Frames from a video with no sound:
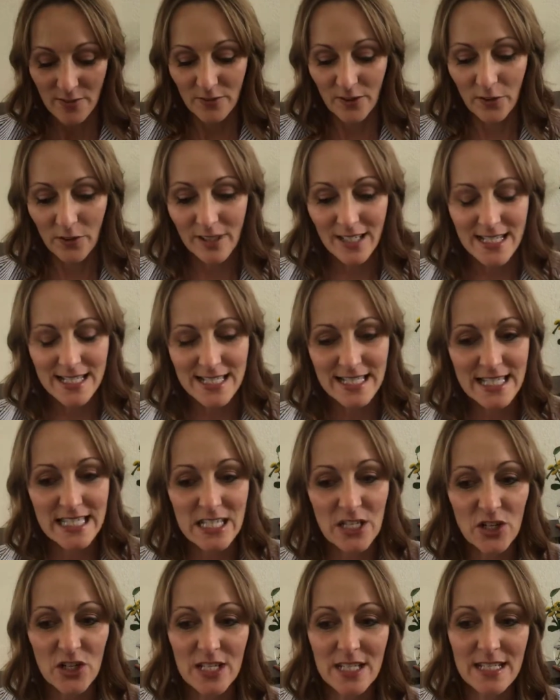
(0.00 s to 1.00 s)
everybody is
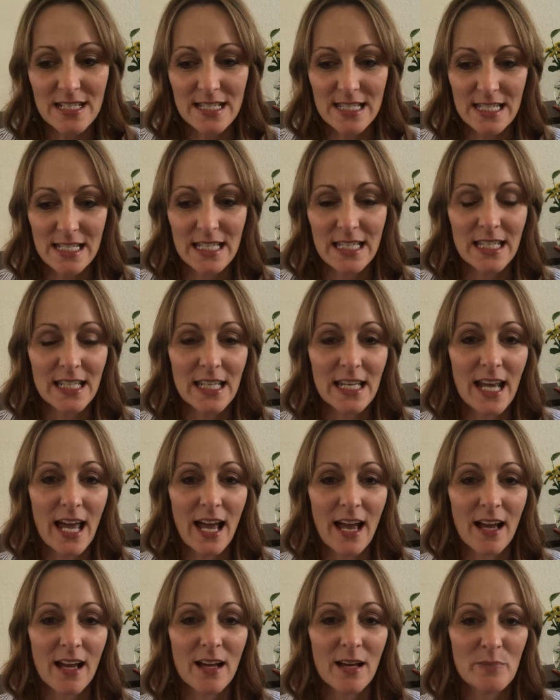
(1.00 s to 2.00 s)
serious in
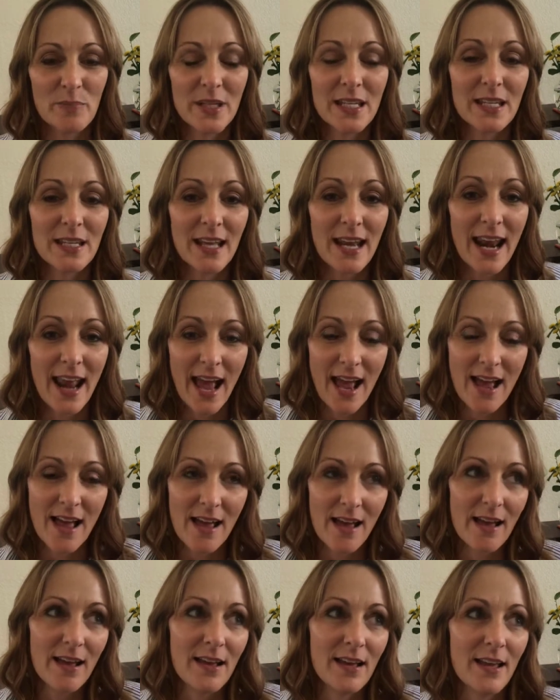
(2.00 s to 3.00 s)
being
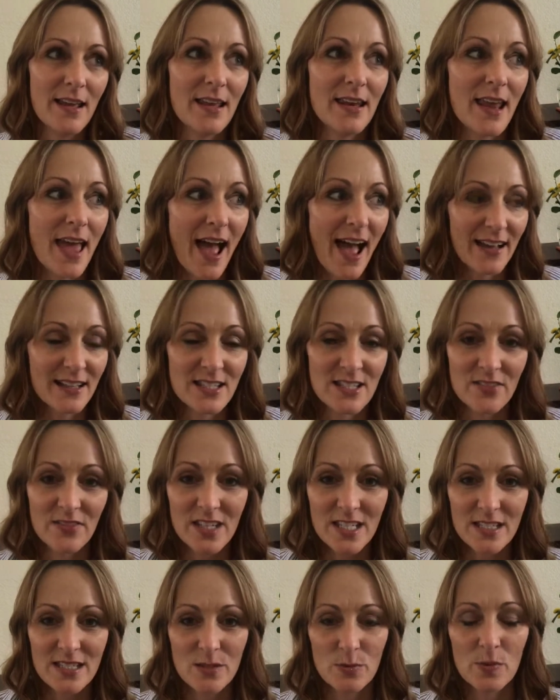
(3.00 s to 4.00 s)
an
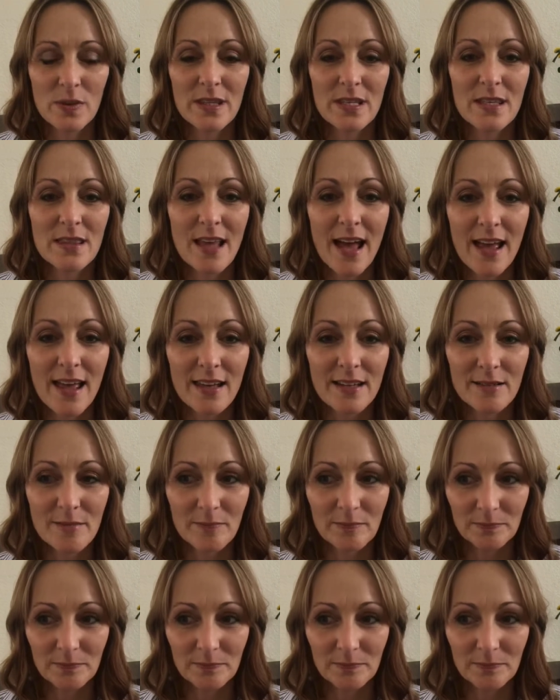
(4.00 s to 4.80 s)
activist within that